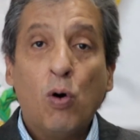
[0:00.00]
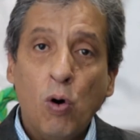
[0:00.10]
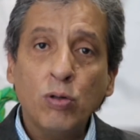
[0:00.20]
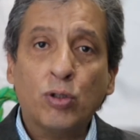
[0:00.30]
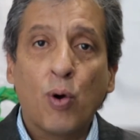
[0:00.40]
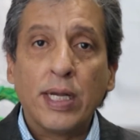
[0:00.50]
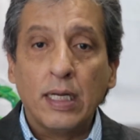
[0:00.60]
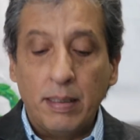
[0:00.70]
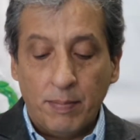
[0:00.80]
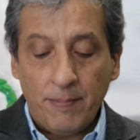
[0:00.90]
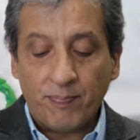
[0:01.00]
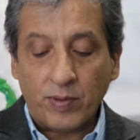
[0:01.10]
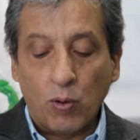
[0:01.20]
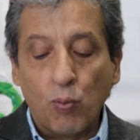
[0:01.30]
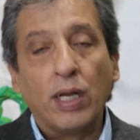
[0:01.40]
Also in Lima,
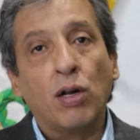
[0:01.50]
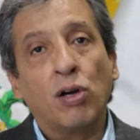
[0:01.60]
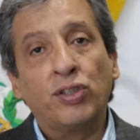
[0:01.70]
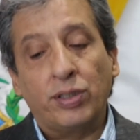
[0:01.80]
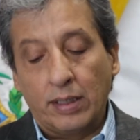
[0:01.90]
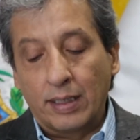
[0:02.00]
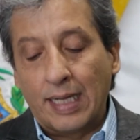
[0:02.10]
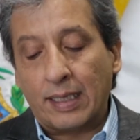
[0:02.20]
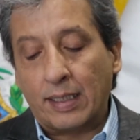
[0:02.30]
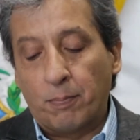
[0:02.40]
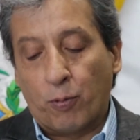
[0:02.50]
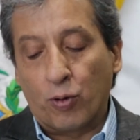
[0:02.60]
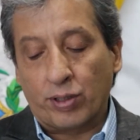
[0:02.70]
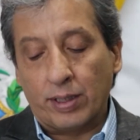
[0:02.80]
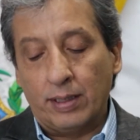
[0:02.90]
we launched the Nazca
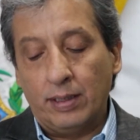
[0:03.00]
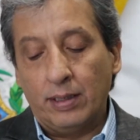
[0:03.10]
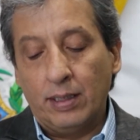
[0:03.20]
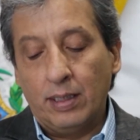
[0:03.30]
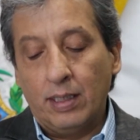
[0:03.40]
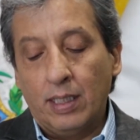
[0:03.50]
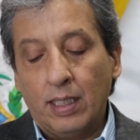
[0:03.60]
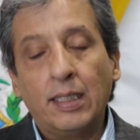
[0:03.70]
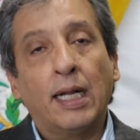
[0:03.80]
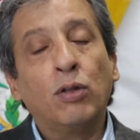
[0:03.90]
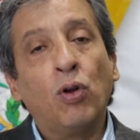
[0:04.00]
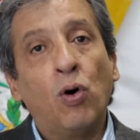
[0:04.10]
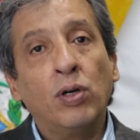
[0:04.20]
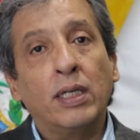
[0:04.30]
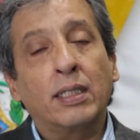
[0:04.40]
portal, the
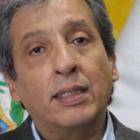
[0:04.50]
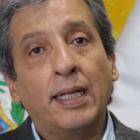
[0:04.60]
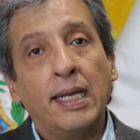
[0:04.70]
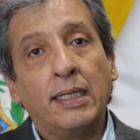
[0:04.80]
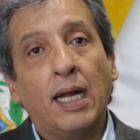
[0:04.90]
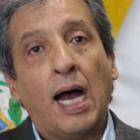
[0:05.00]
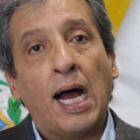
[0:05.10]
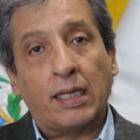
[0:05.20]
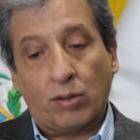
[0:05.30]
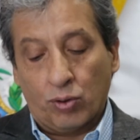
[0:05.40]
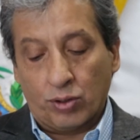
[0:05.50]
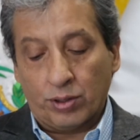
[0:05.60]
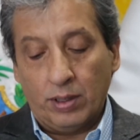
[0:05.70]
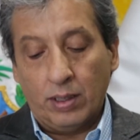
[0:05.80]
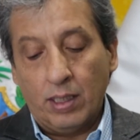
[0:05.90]
non-state
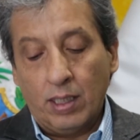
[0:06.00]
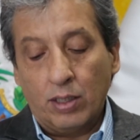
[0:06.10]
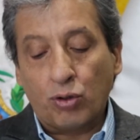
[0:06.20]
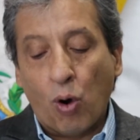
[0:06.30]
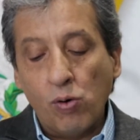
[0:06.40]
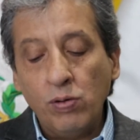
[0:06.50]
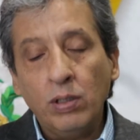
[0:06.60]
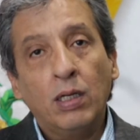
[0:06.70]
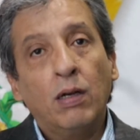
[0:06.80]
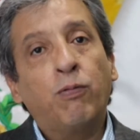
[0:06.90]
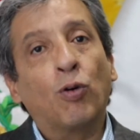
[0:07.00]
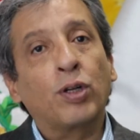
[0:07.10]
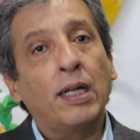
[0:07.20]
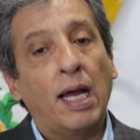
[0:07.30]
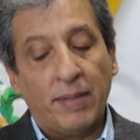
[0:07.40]
actors zone for
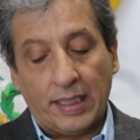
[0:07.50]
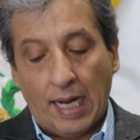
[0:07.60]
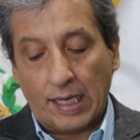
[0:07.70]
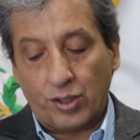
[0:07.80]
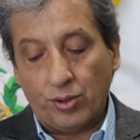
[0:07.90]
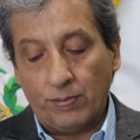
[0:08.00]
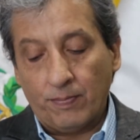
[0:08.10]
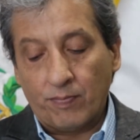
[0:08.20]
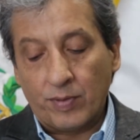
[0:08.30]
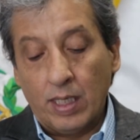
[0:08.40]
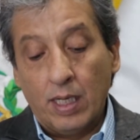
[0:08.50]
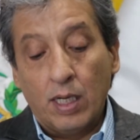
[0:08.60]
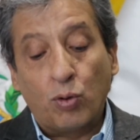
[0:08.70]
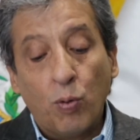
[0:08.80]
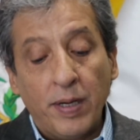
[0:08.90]
climate action,
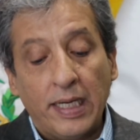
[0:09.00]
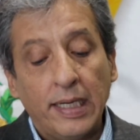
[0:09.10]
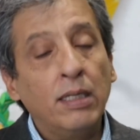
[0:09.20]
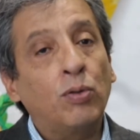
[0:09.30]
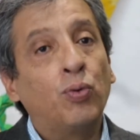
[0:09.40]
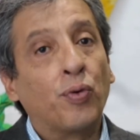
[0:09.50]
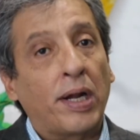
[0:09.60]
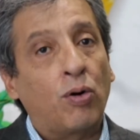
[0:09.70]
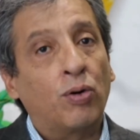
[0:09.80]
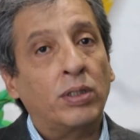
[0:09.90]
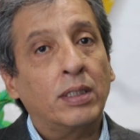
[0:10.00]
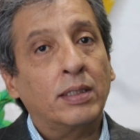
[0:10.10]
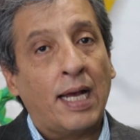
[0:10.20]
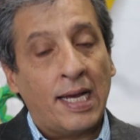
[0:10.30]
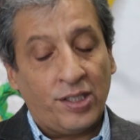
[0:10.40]
to begin to record
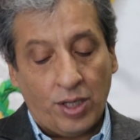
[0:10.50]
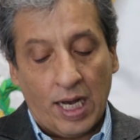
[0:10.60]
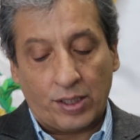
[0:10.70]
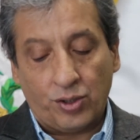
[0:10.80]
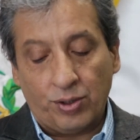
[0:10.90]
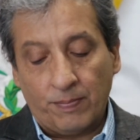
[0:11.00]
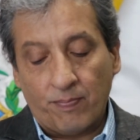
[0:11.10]
such action.